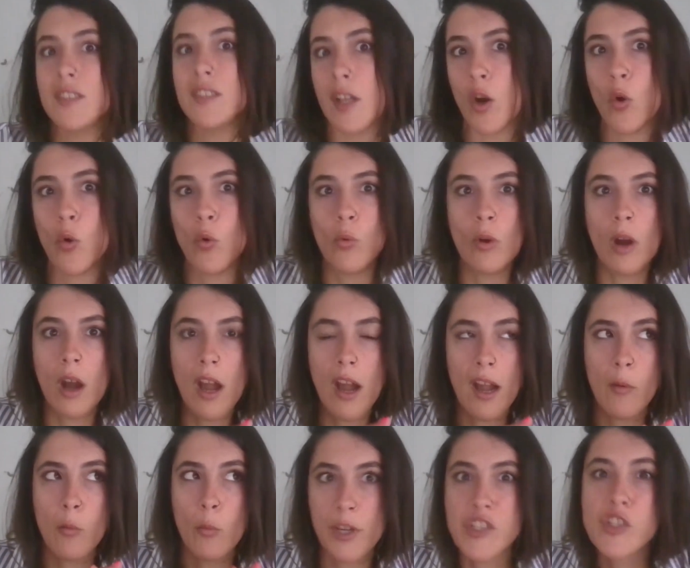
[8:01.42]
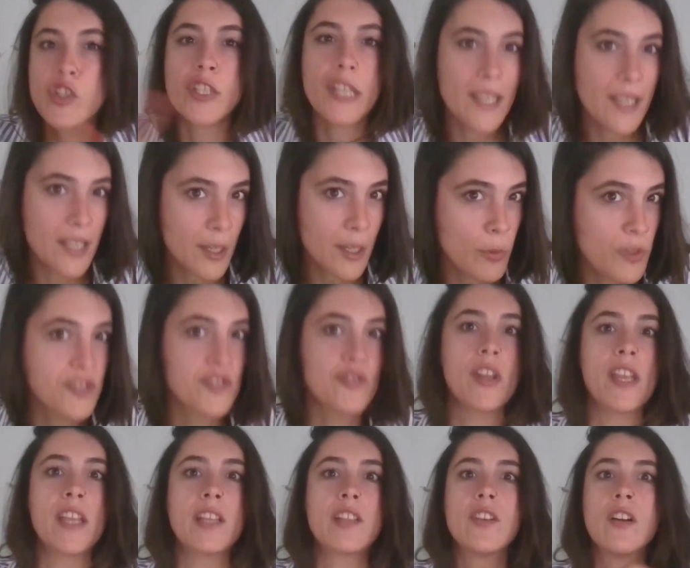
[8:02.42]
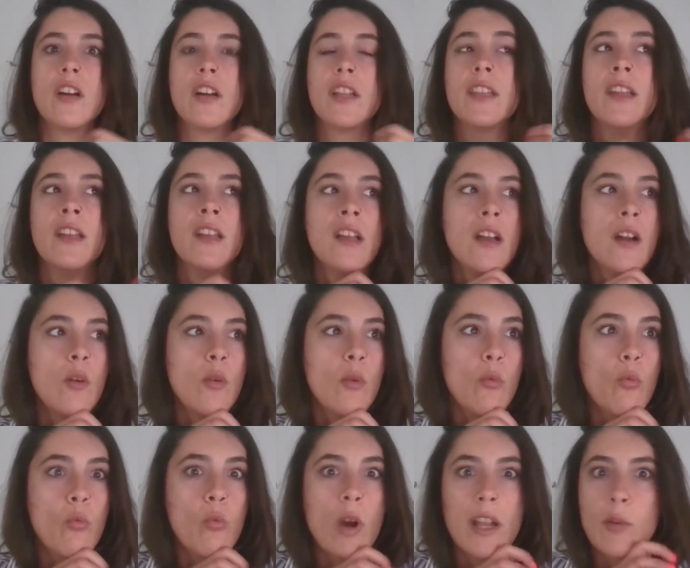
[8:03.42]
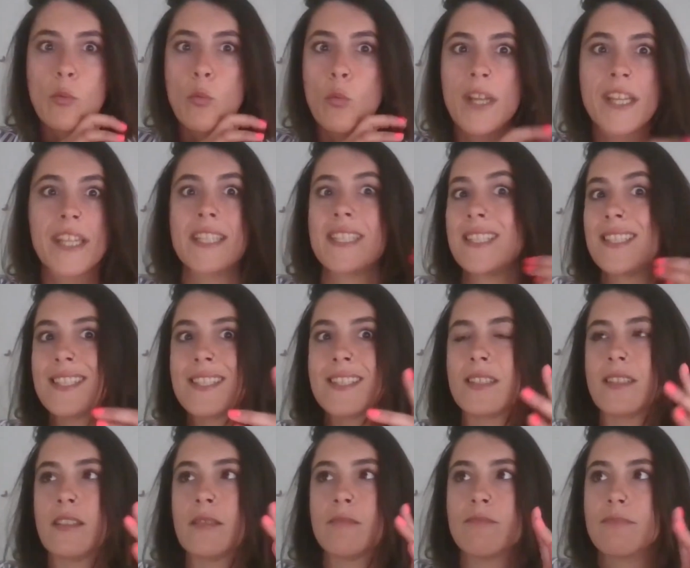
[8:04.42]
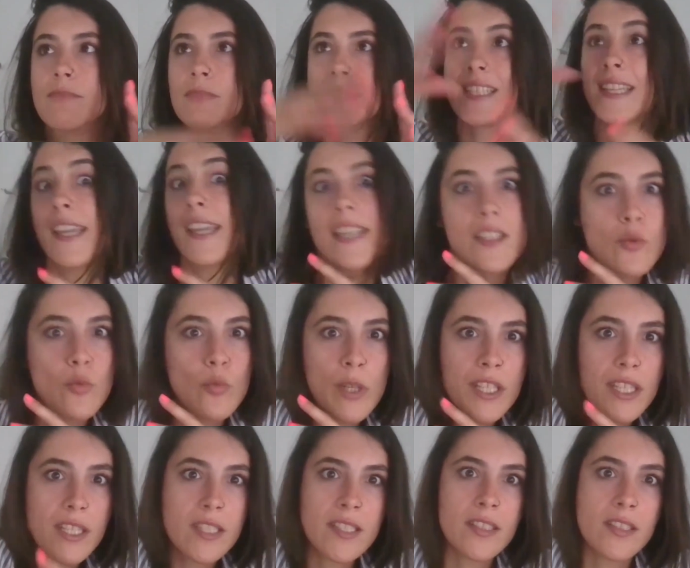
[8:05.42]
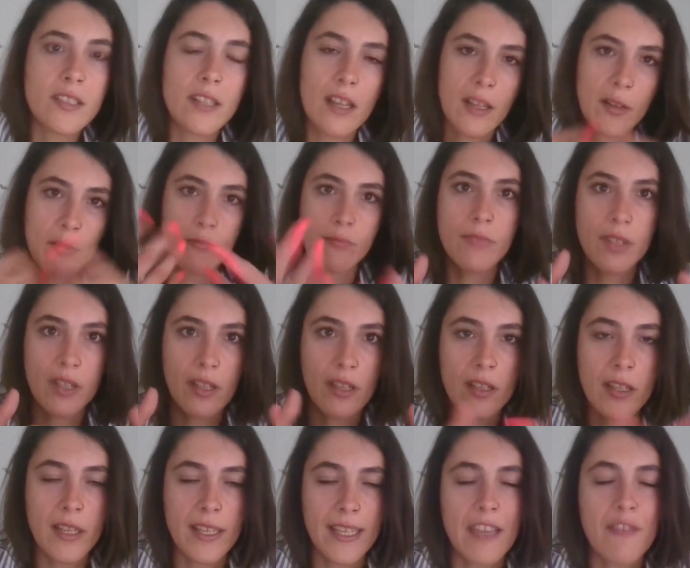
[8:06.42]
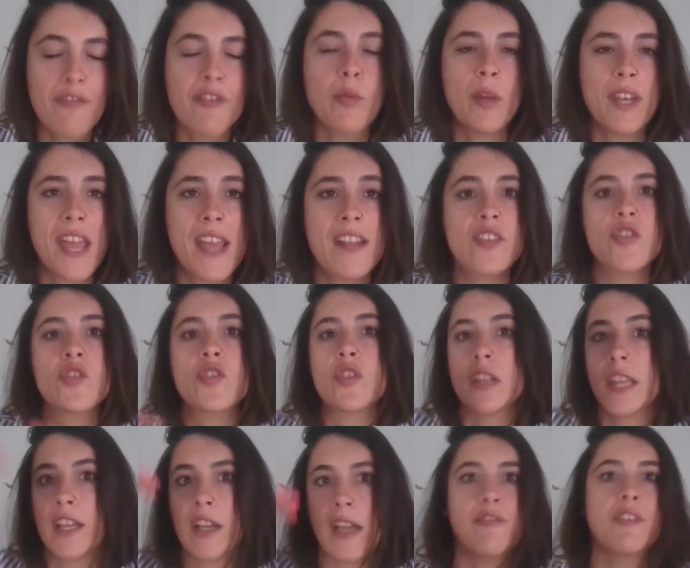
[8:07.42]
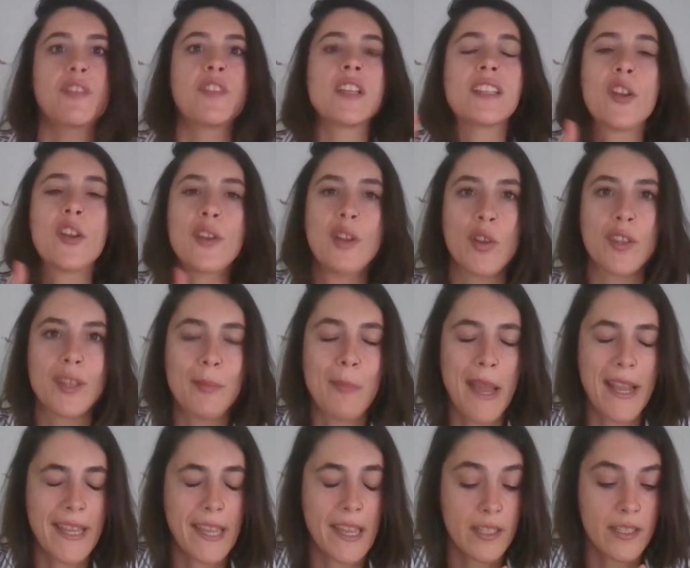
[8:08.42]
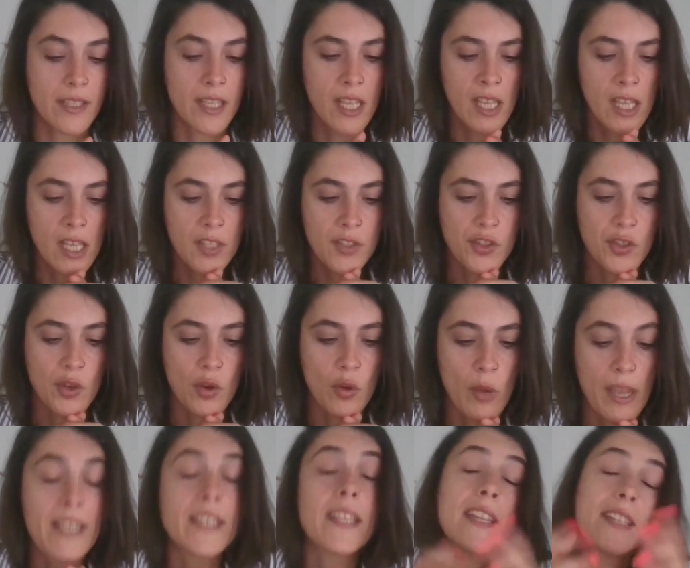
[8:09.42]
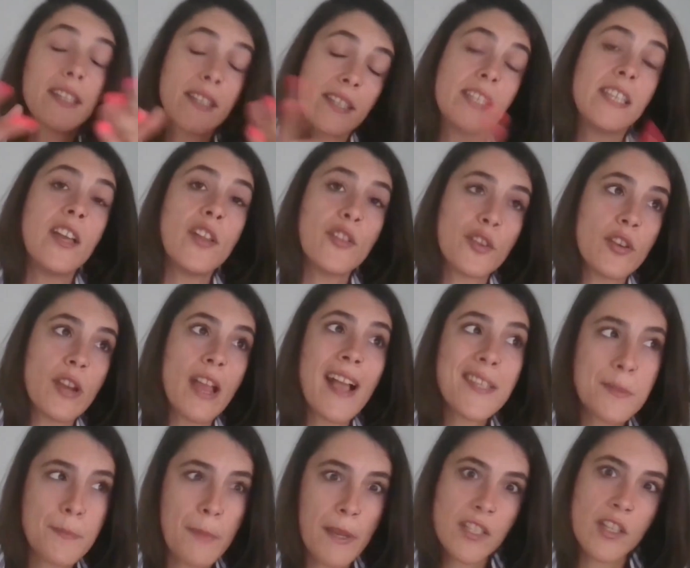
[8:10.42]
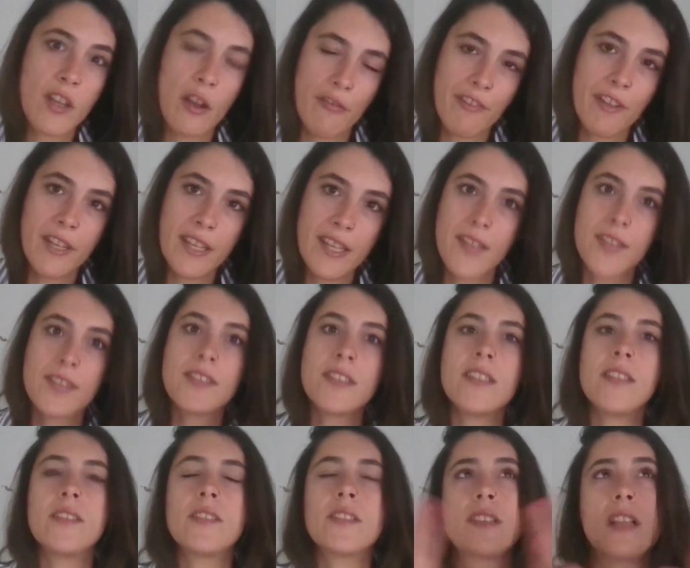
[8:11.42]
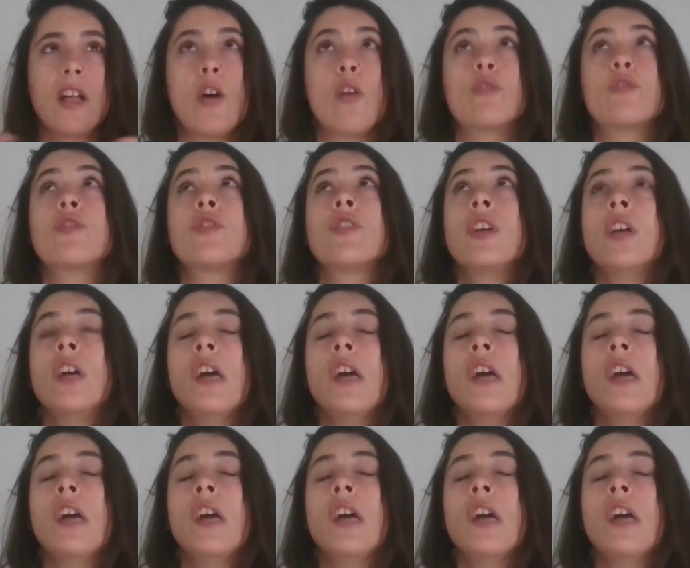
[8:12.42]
know which data it was trained on, what it did when it gave you an answer, like everything that on the back end. So, and the other aspect of it is these clouds,